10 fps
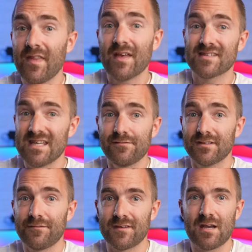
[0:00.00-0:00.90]
And that's
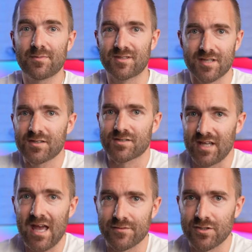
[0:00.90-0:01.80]
even if the app does
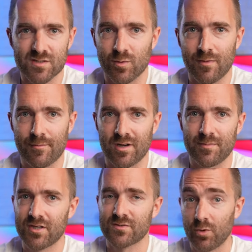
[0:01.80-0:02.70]
ever use more memory,
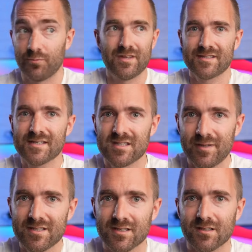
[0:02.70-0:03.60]
because, well, this is the
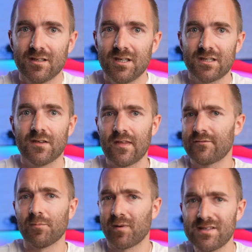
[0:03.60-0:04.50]
beta. You know, they've
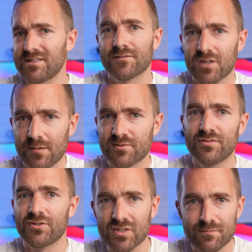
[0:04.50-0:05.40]
got plenty of time to
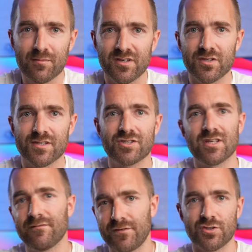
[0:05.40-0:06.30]
reduce memory usage
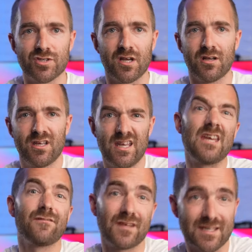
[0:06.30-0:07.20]
in the future if they